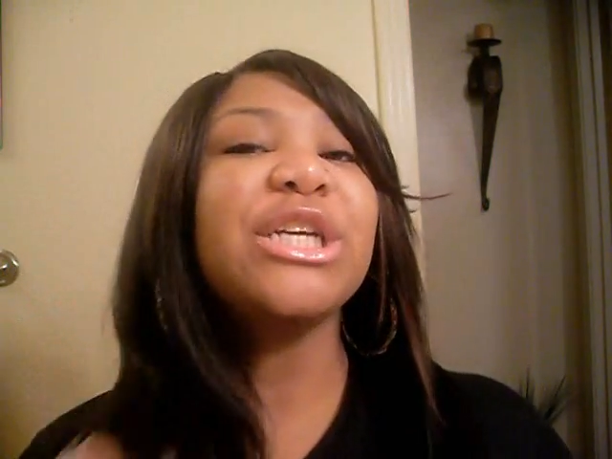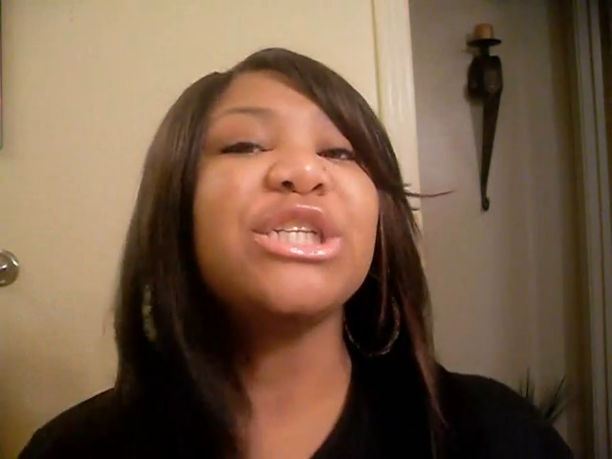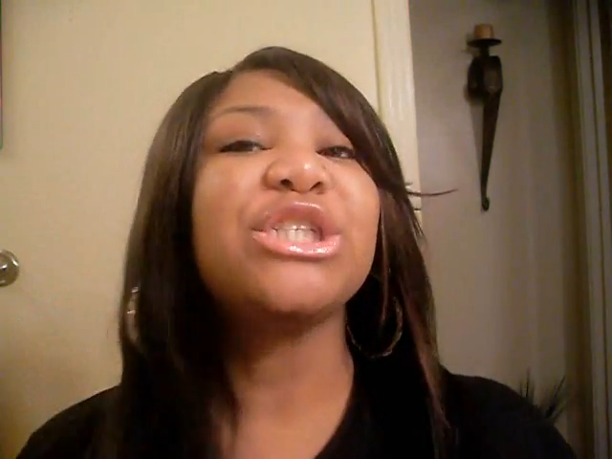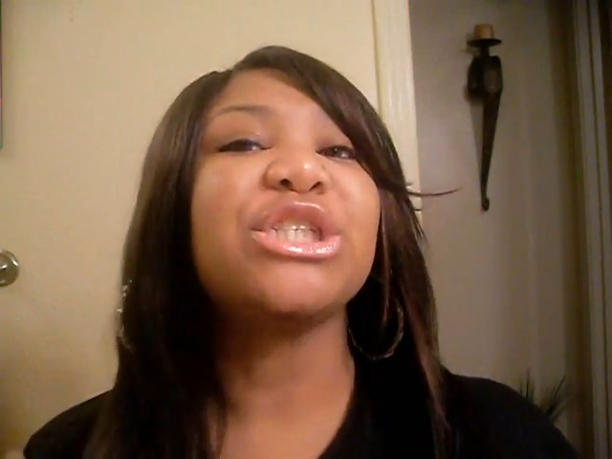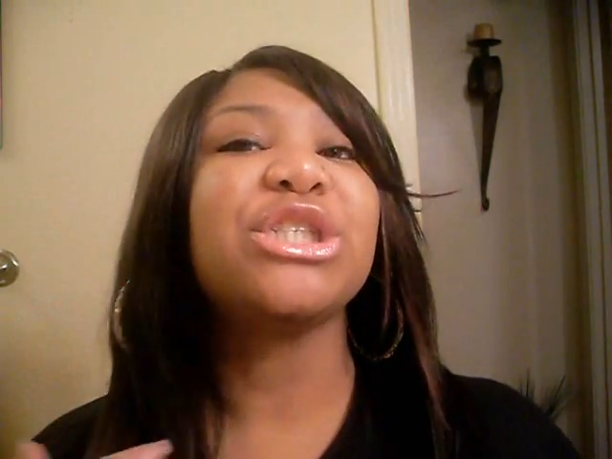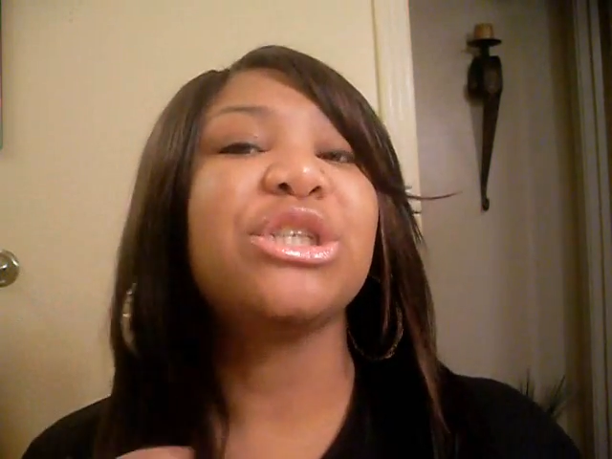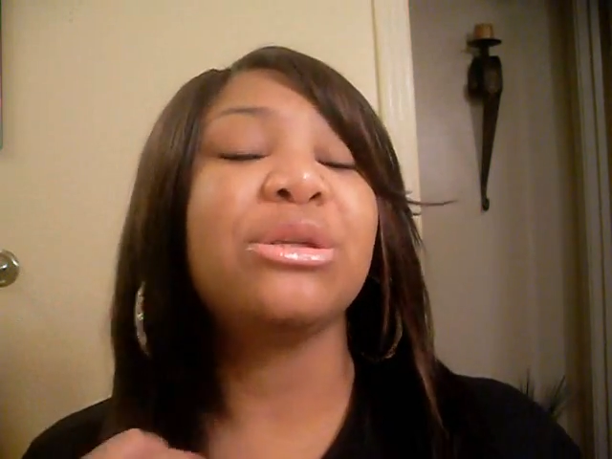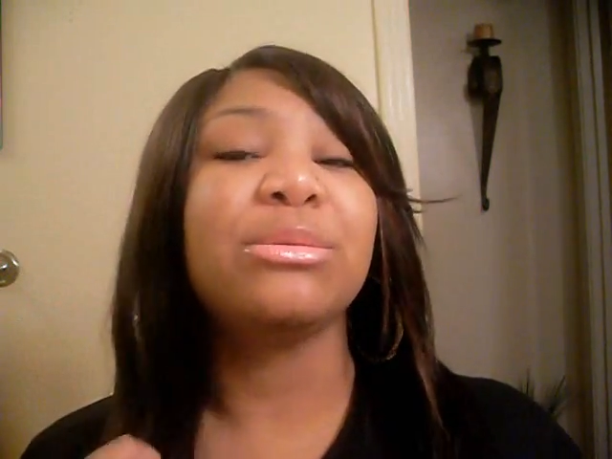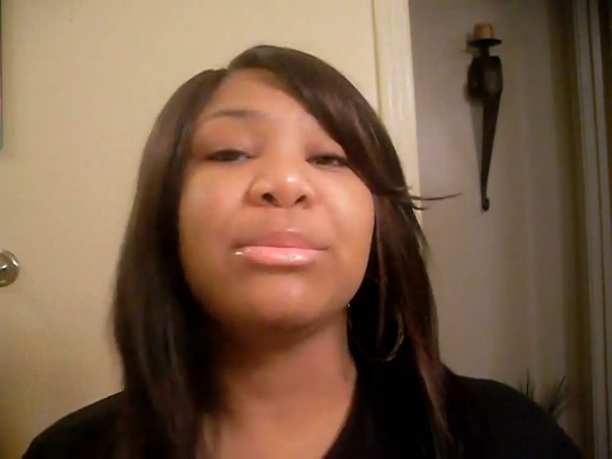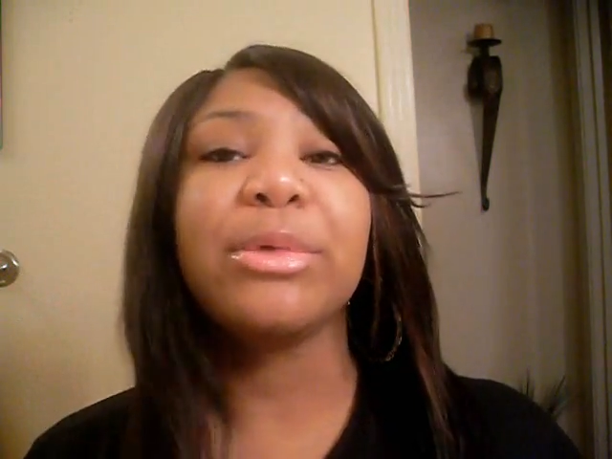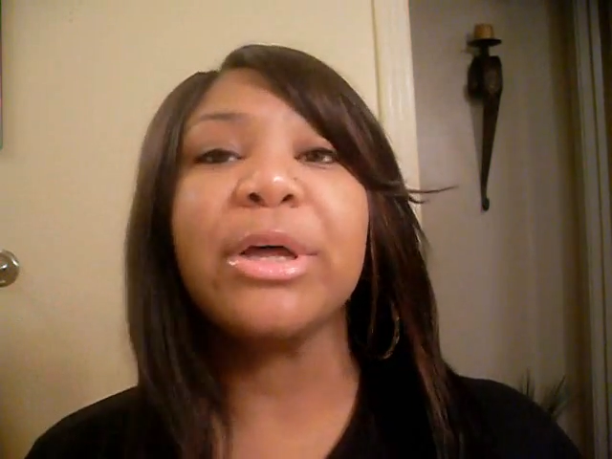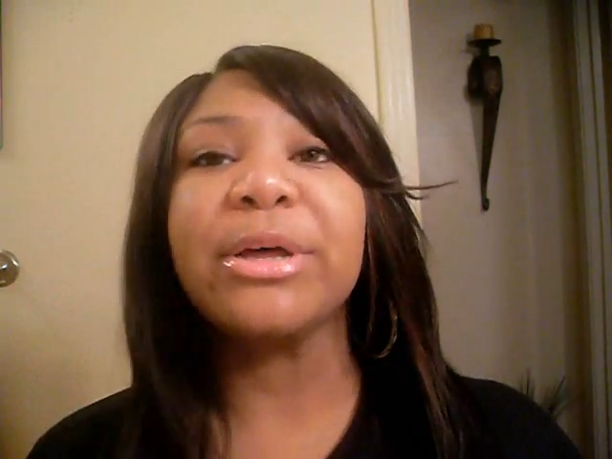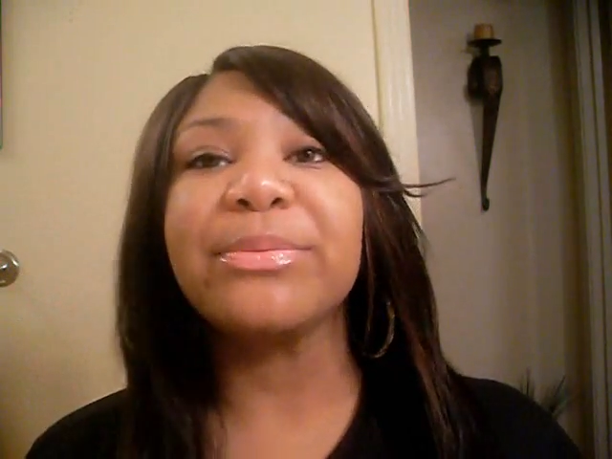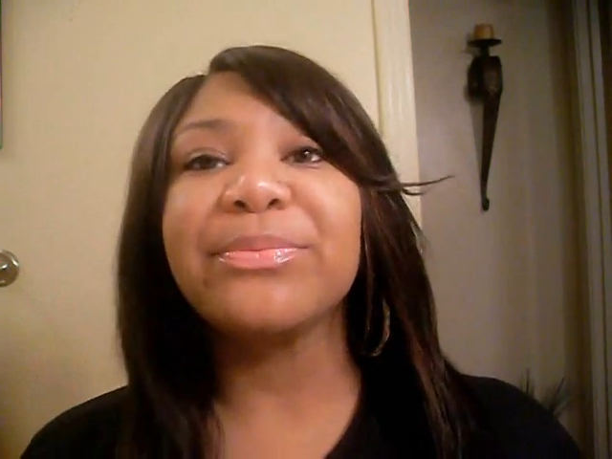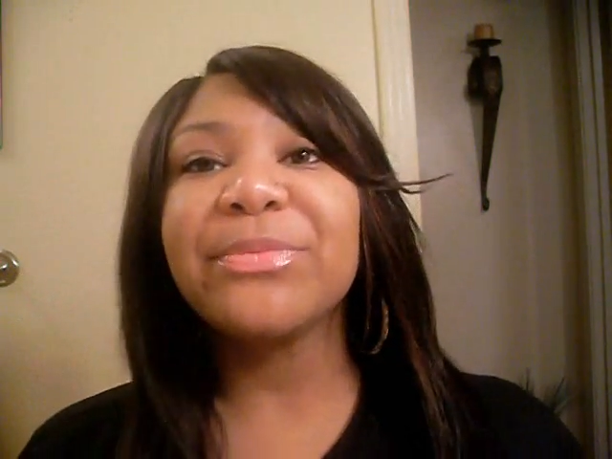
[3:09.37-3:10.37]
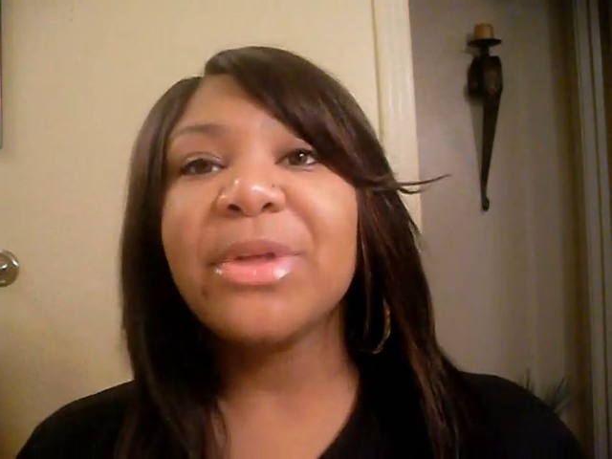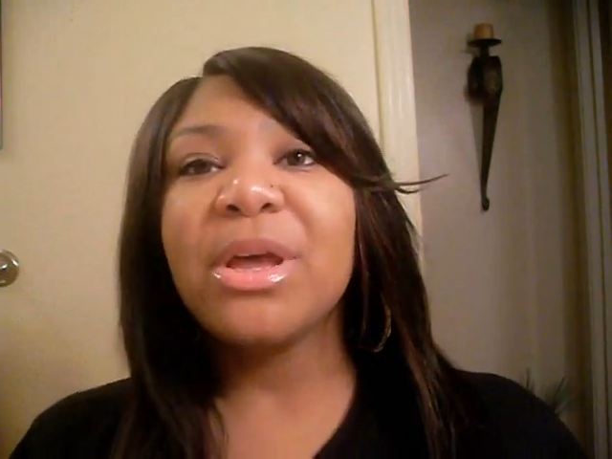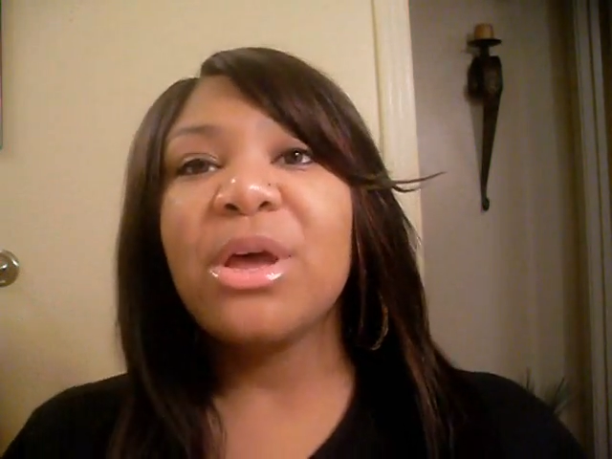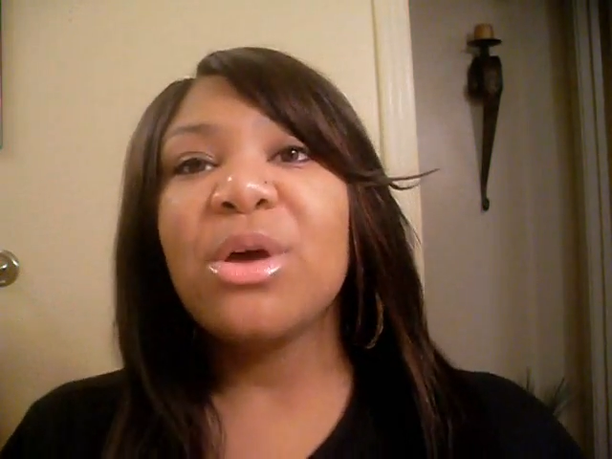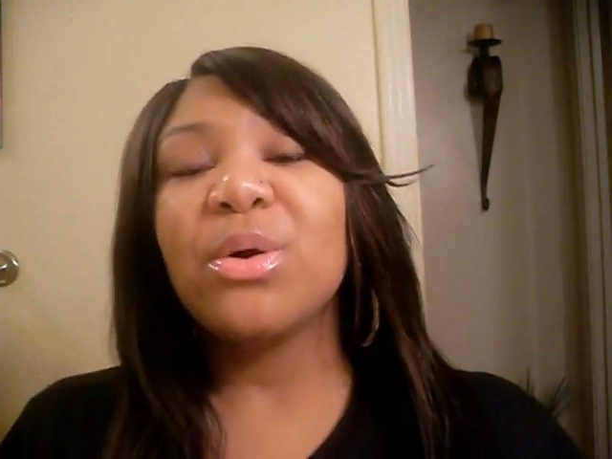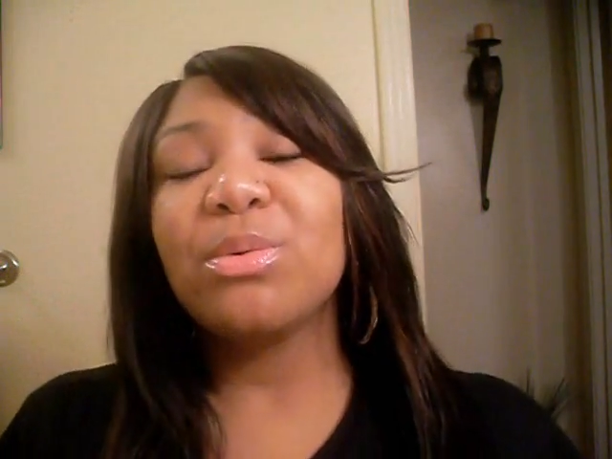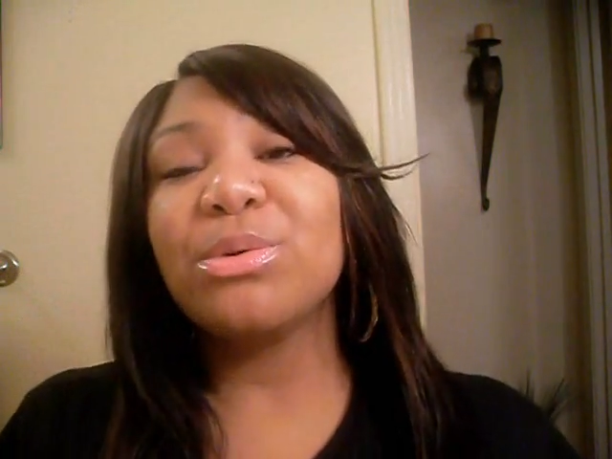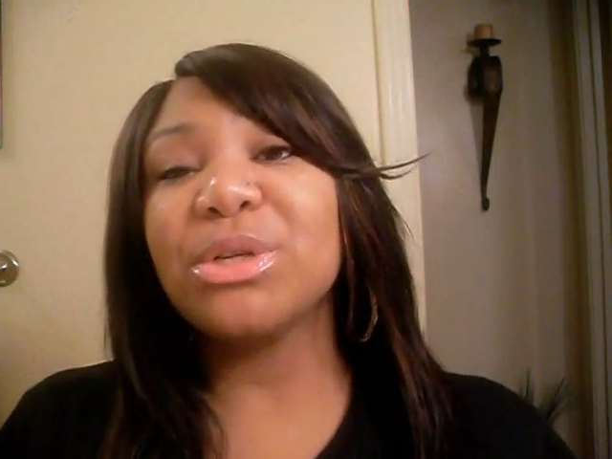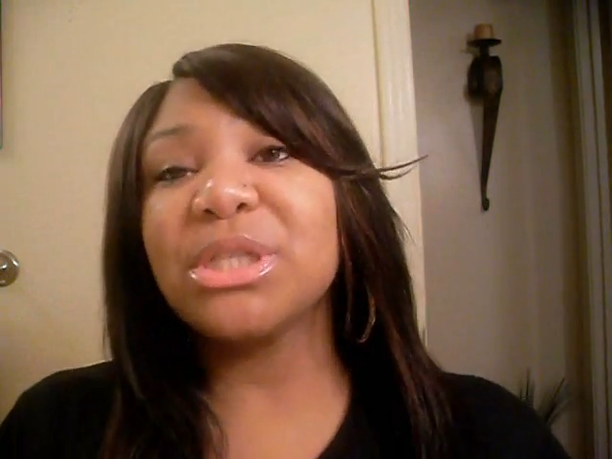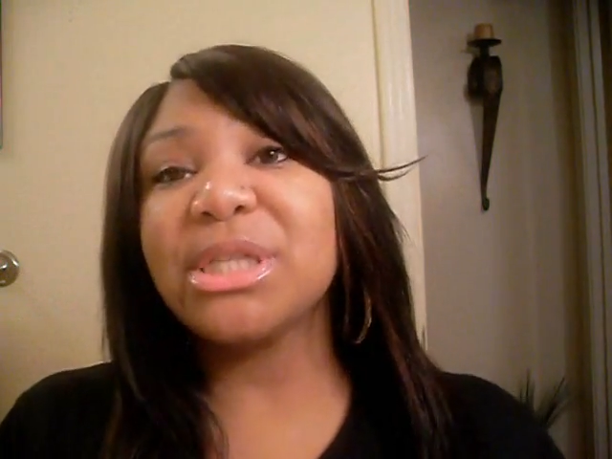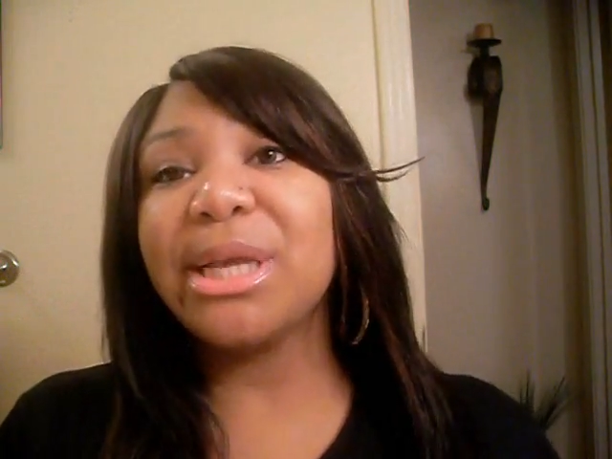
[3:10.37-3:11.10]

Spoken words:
It shouldn't, but we'll